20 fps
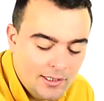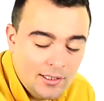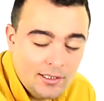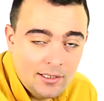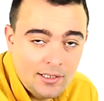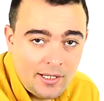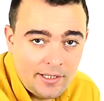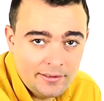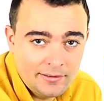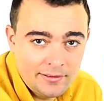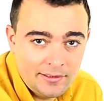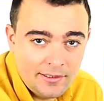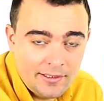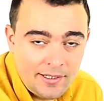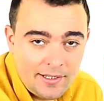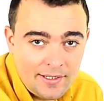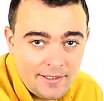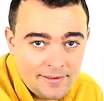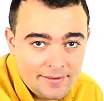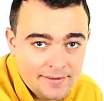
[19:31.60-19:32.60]
like the
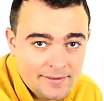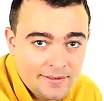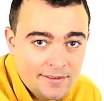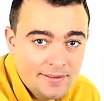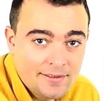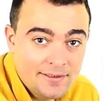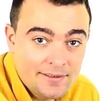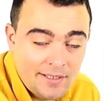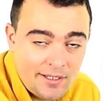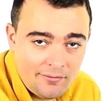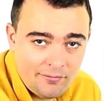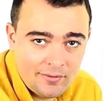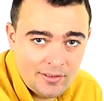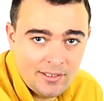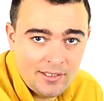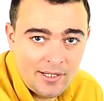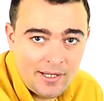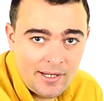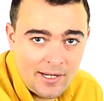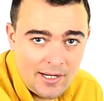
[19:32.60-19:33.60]

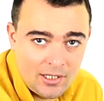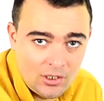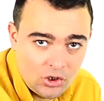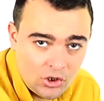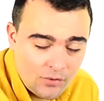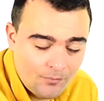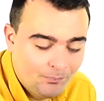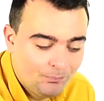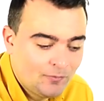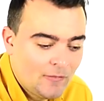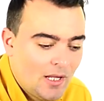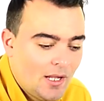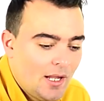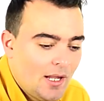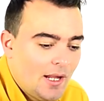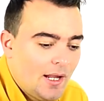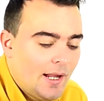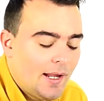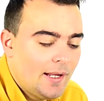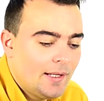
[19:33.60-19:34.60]
S7 Edge,
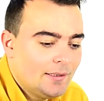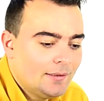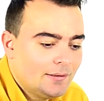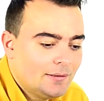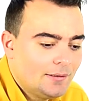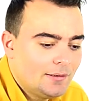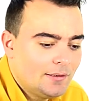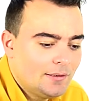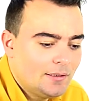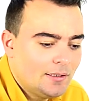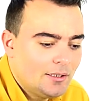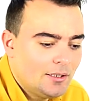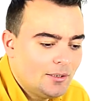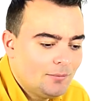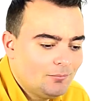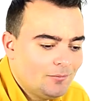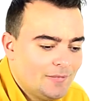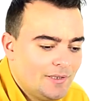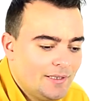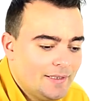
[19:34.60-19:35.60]
and
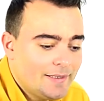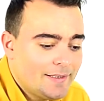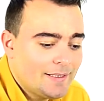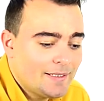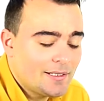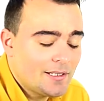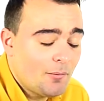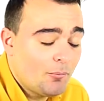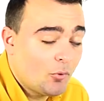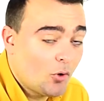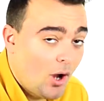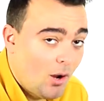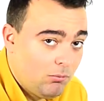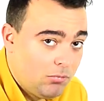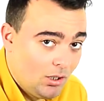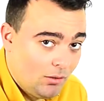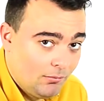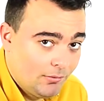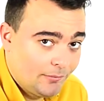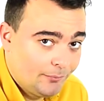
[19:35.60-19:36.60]
this is a
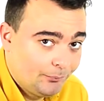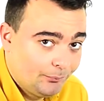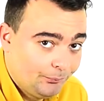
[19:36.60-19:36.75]
problem.